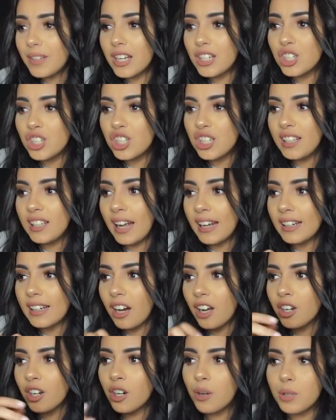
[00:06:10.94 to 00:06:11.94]
And she like,
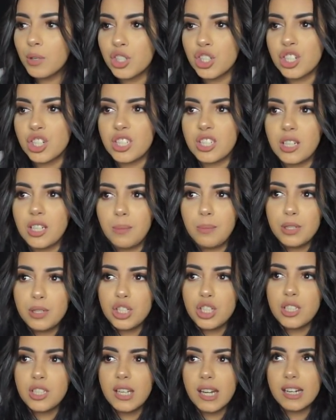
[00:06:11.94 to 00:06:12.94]
I don't know what she did, but
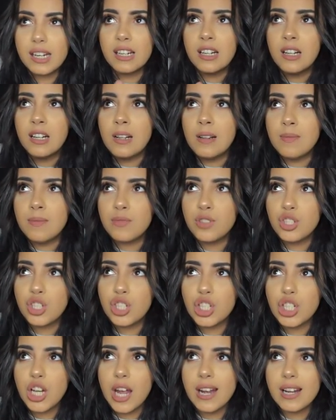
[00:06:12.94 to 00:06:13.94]
she like
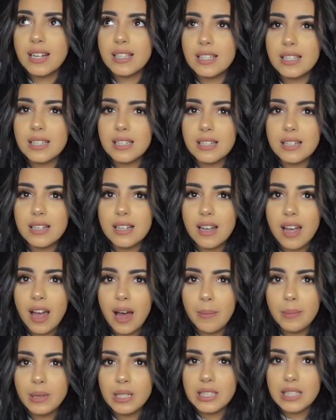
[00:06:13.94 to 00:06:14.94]
checked
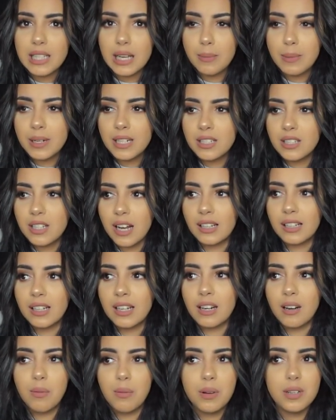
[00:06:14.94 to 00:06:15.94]
how many centimeters
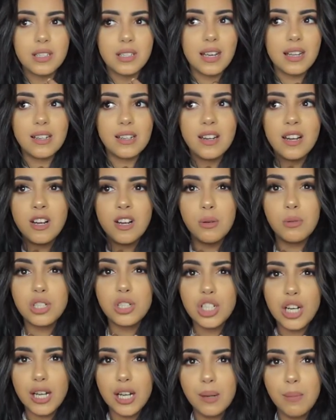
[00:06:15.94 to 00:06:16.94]
dilated I was and
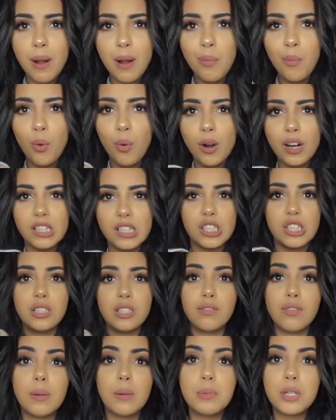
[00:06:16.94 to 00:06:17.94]
was checking my water, and
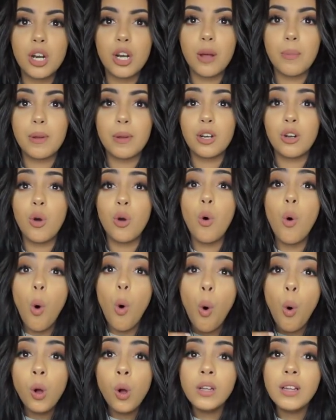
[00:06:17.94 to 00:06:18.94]
she ripped it open.
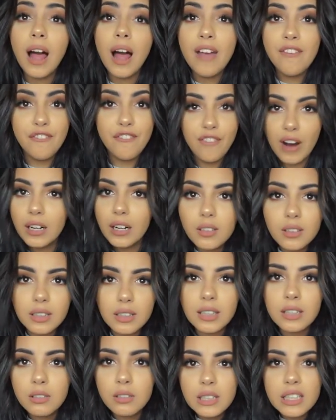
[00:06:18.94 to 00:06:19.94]
All I felt,
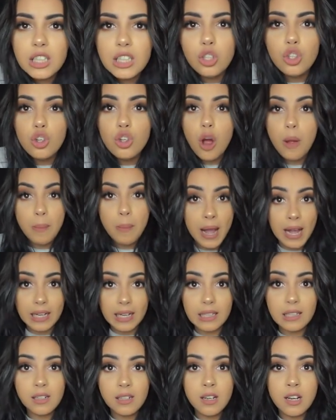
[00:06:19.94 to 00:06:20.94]
literally no
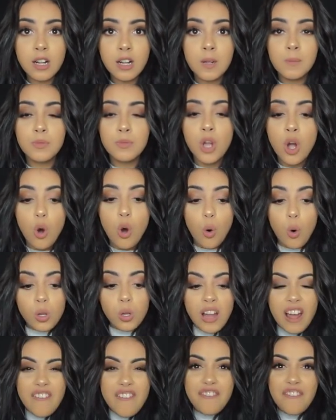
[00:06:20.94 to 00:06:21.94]
pain, all
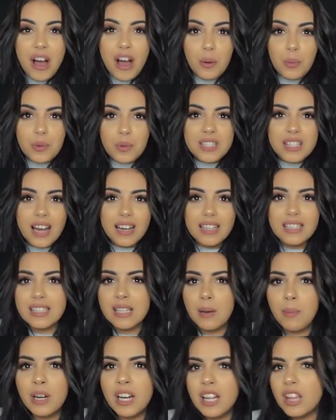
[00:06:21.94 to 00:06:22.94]
I felt was like
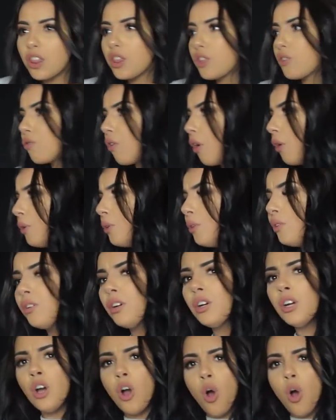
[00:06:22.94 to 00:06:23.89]
someone had thrown